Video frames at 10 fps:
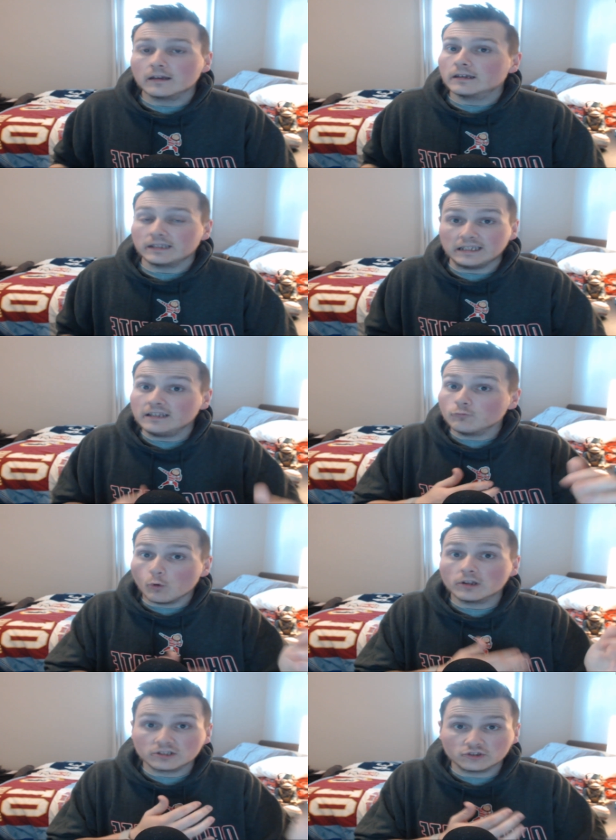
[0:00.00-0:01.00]
He
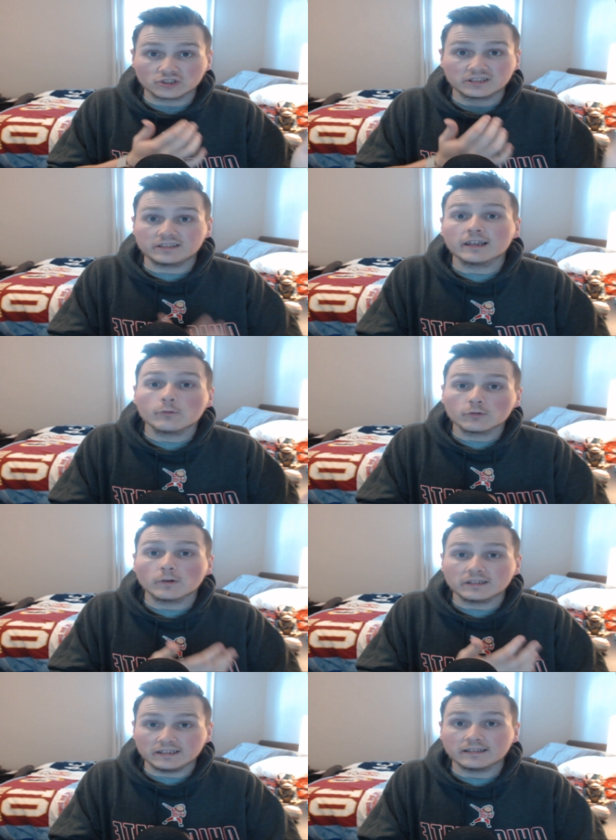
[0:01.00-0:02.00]
wants to just stick with
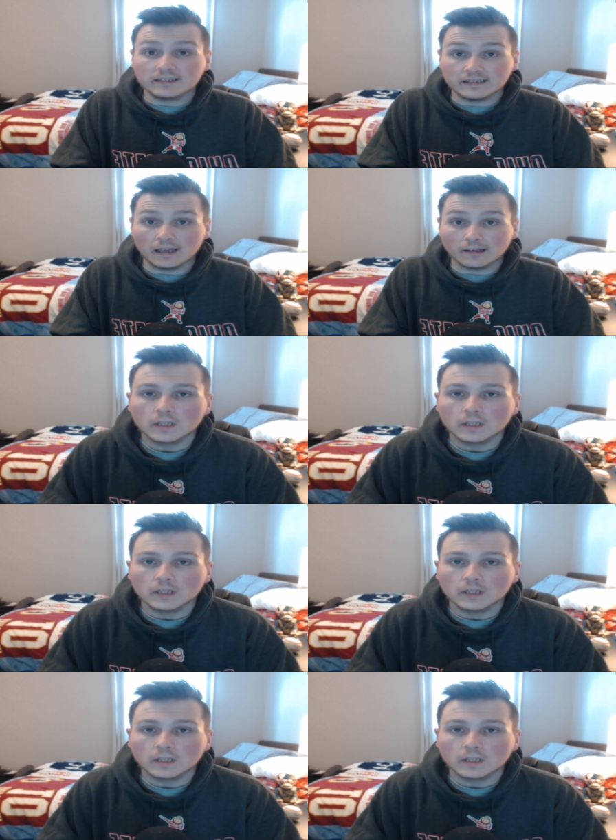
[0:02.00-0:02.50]
what TNT has.